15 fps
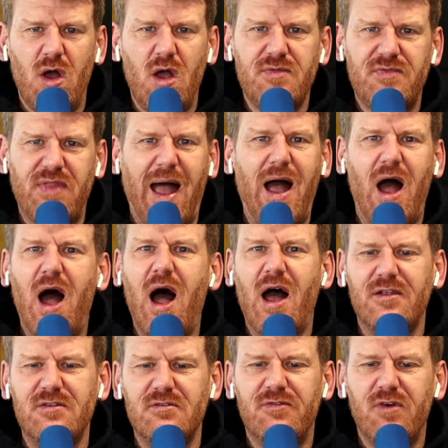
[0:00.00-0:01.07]
that aren't
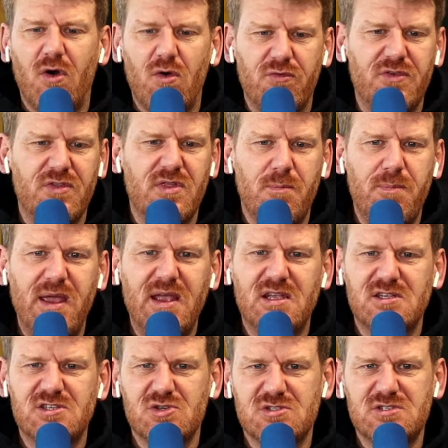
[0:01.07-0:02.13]
involving the big
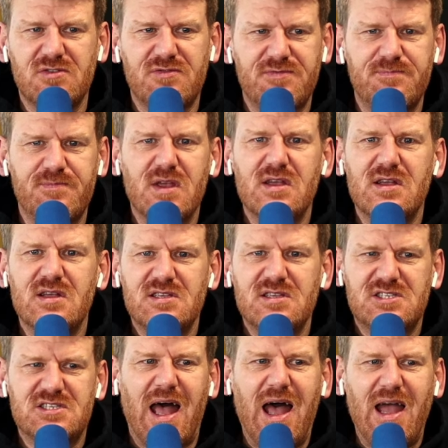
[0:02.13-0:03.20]
sort of
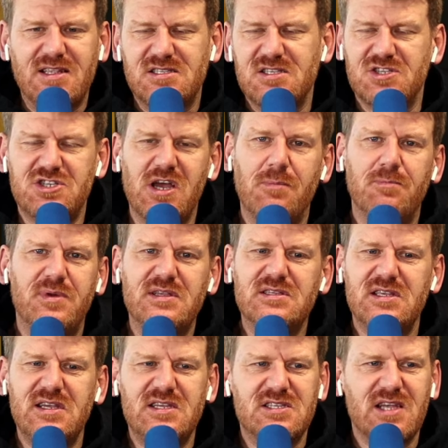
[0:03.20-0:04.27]
sides, the Champions
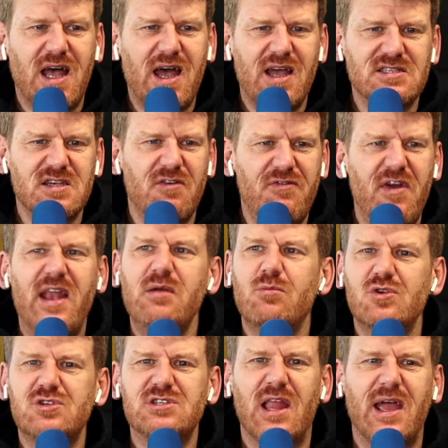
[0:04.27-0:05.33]
League sides, are very
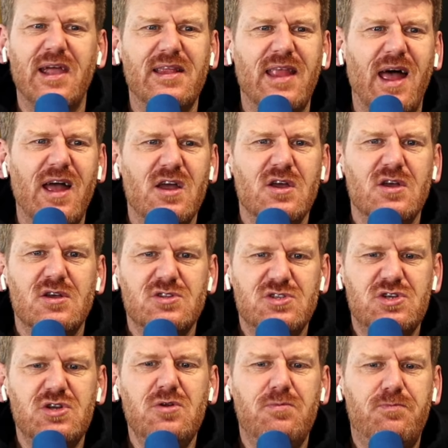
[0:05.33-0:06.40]
much like that.
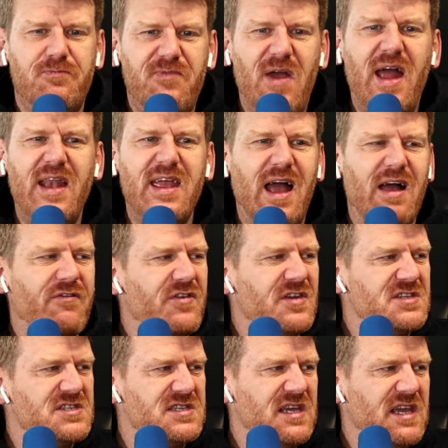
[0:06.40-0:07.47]
Two very average
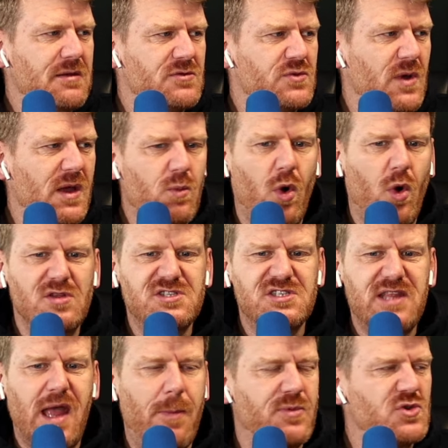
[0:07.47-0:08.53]
teams where one
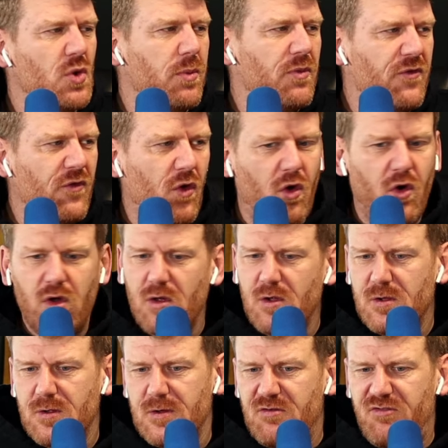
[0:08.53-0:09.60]
steps up for
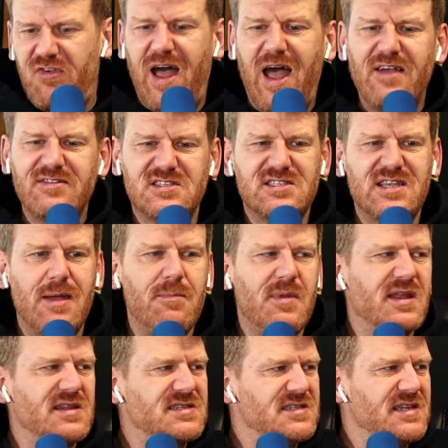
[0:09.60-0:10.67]
five to ten
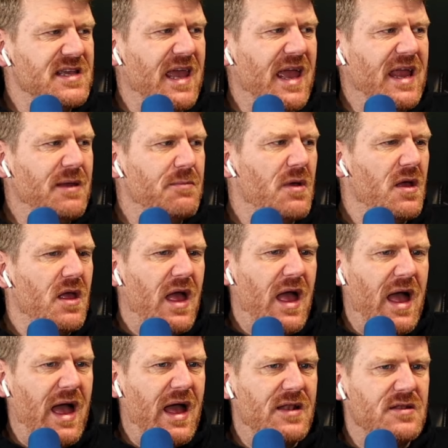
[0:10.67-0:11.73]
minutes of the game,
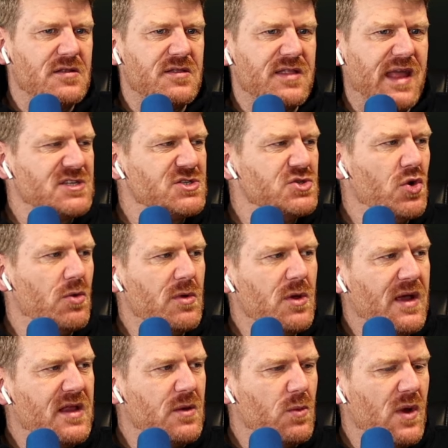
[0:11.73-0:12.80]
and that's normally where
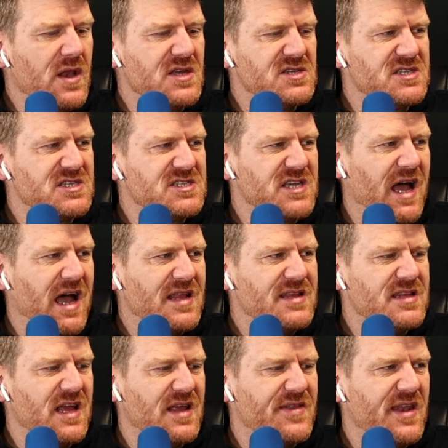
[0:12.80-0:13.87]
the win is decided,
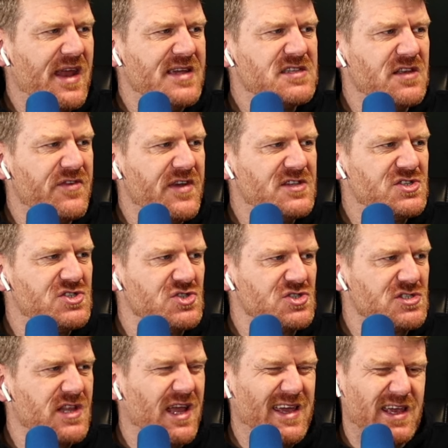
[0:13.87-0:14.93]
and the rest of it's just
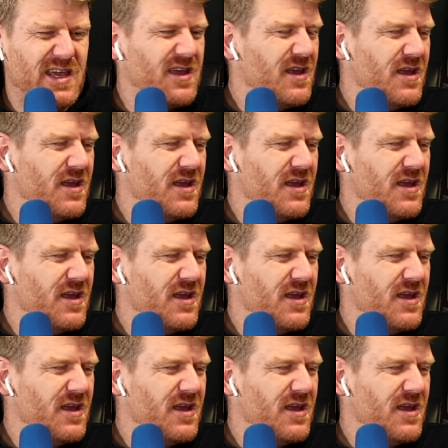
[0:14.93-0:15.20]
like